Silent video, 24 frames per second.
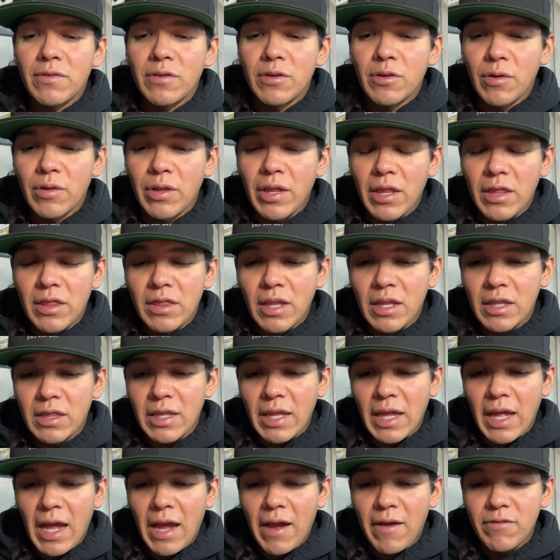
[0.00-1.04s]
They think
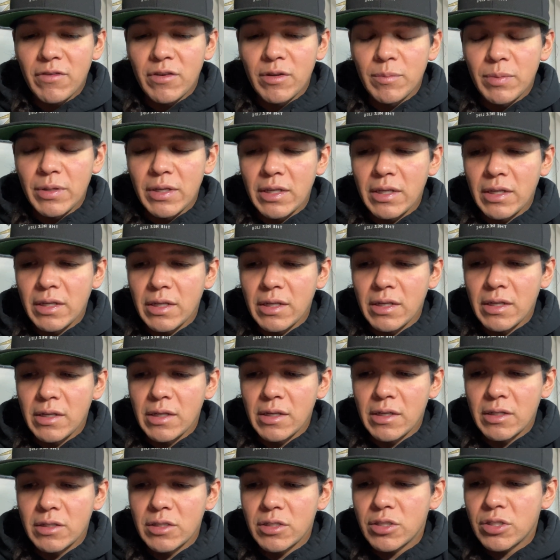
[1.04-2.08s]
they have to
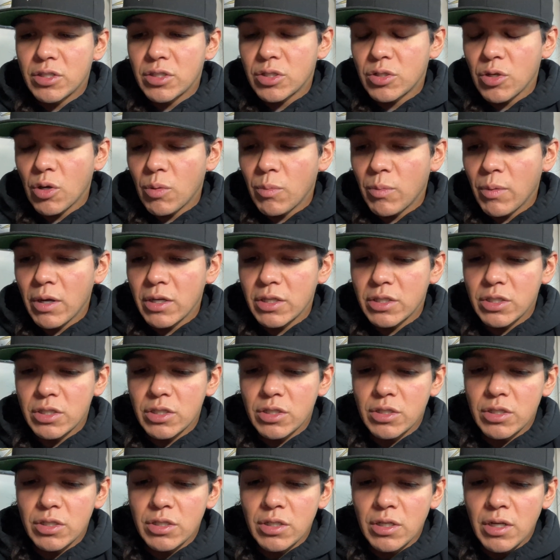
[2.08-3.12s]
be so
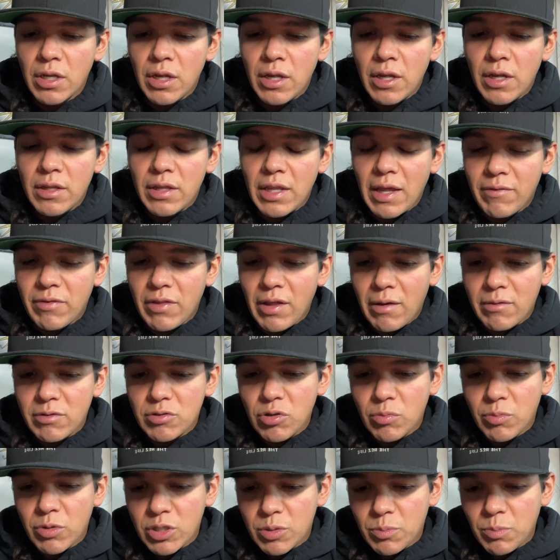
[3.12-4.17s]
much, they have to have
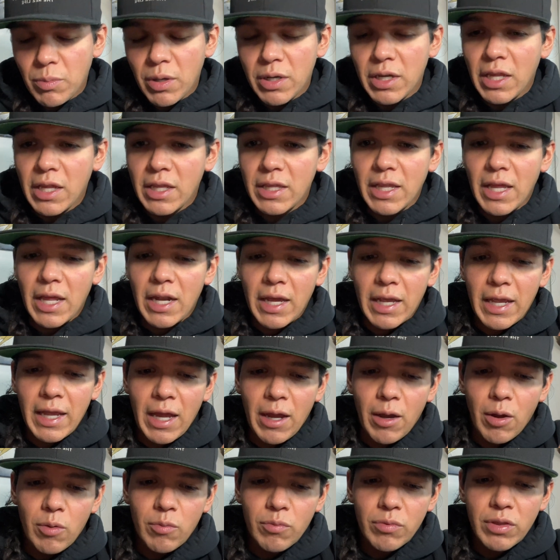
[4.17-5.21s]
so much money in that
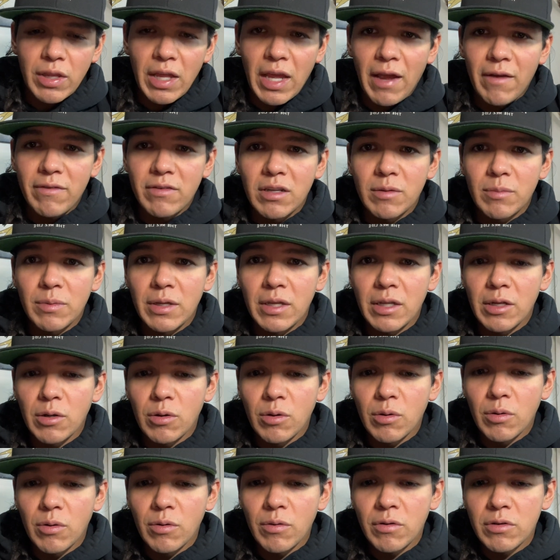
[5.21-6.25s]
account. They have to be,
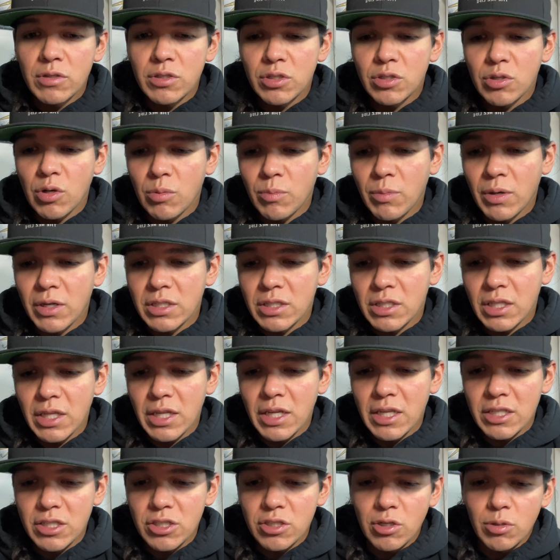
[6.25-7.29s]
so much
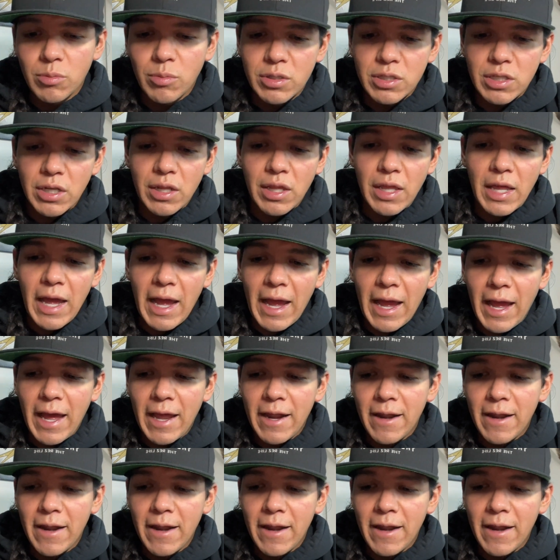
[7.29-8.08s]
this, so much that.